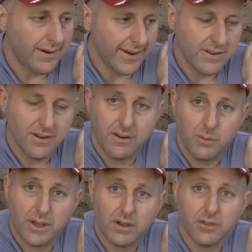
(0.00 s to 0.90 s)
know
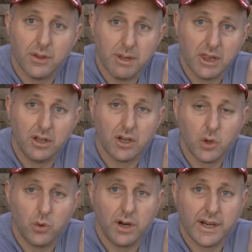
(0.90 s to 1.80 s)
we got them a lot
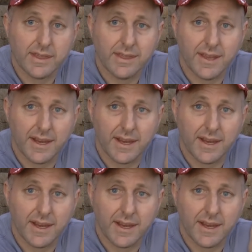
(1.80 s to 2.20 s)
quieter than